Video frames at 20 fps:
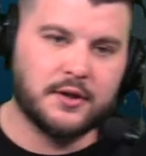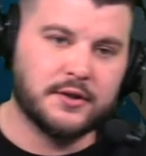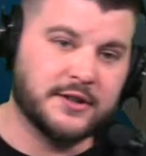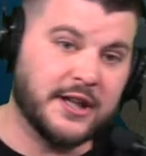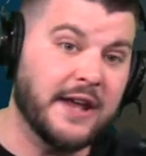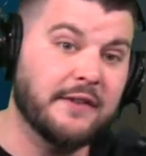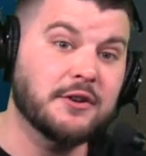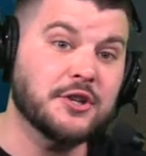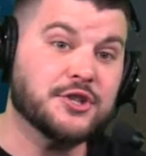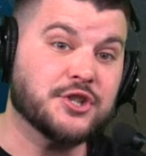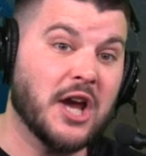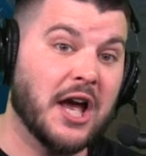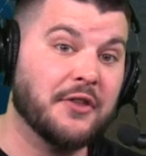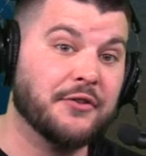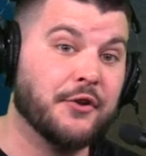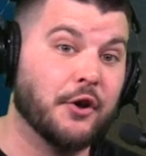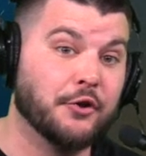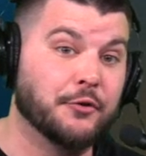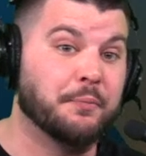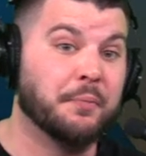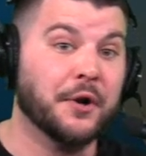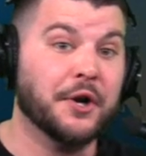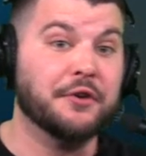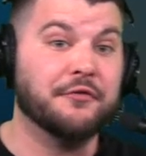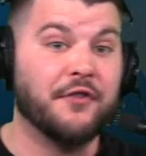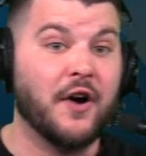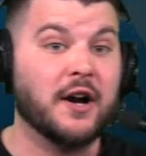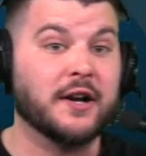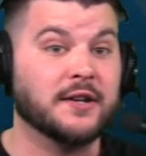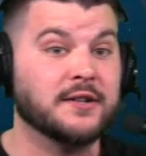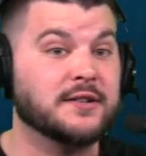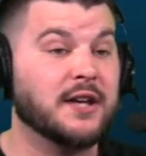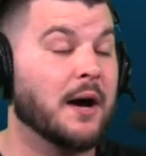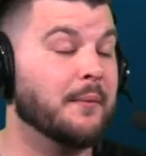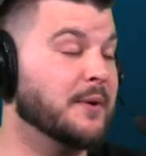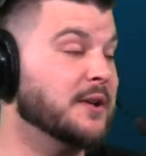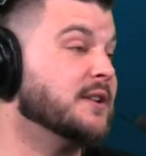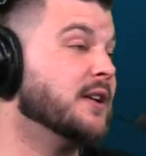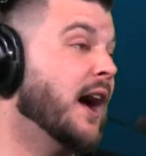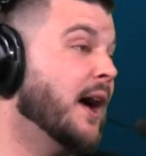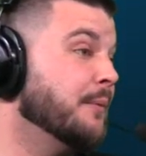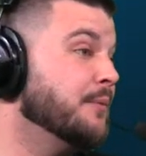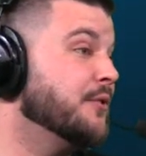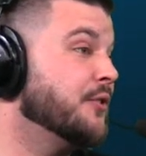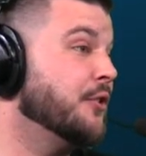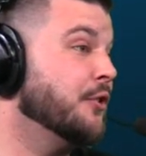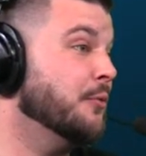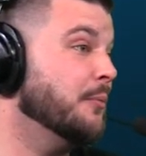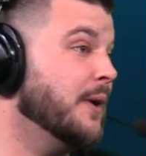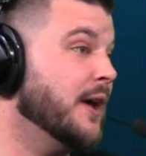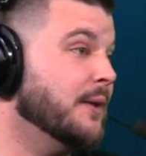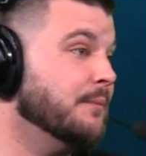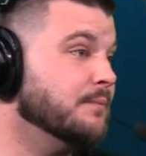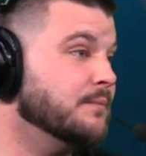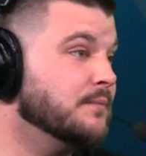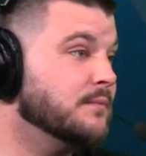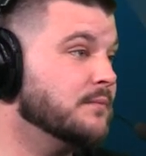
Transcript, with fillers: DiVincenzo's pretty fucking dumb at times too, man.